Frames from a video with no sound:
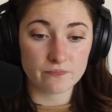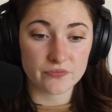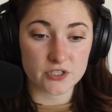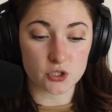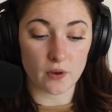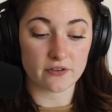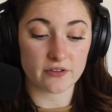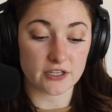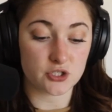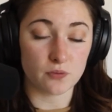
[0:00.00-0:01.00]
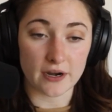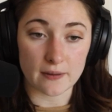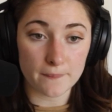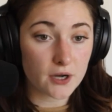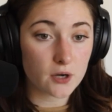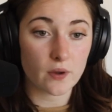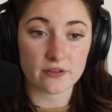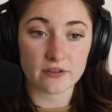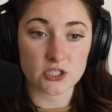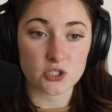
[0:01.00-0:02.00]
So whether that's you write a book, whether
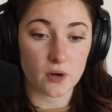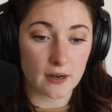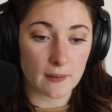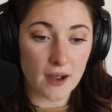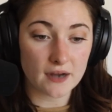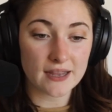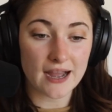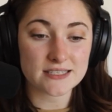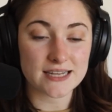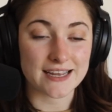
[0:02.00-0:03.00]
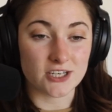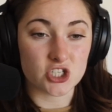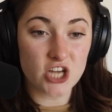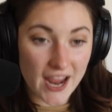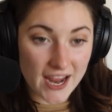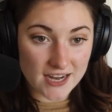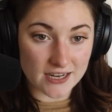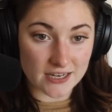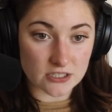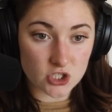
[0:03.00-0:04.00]
that's you work on a podcast, it can
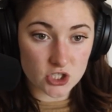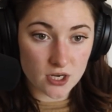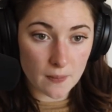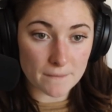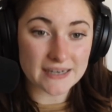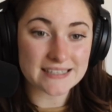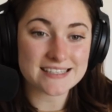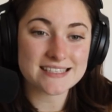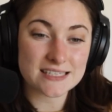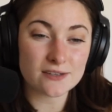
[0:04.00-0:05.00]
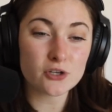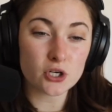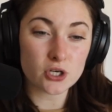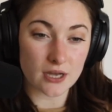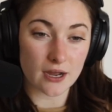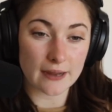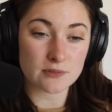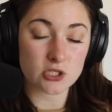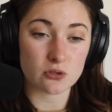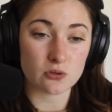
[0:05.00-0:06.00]
change, but it's still your time
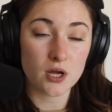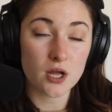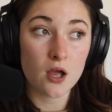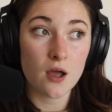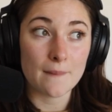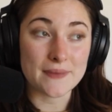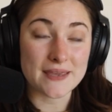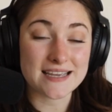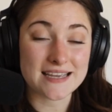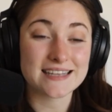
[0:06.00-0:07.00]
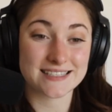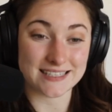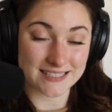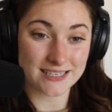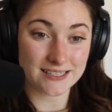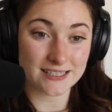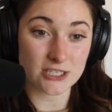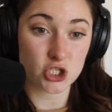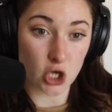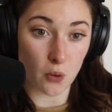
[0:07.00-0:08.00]
to be consistently
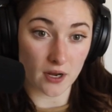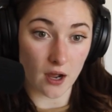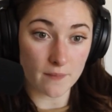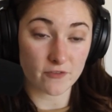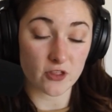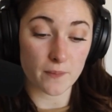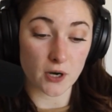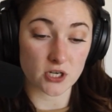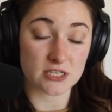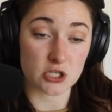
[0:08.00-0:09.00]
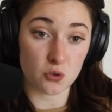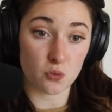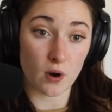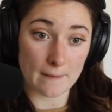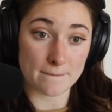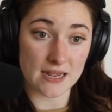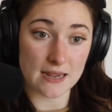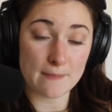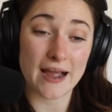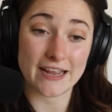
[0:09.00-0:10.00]
showing up for the person that you want to be
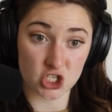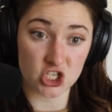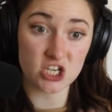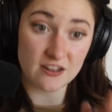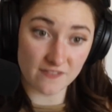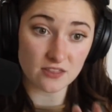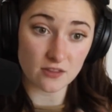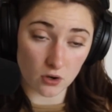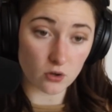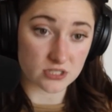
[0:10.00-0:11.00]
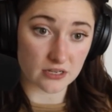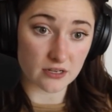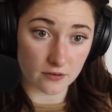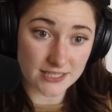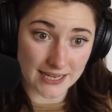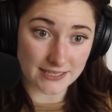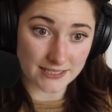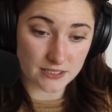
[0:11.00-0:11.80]
by achieving the goals that you've set.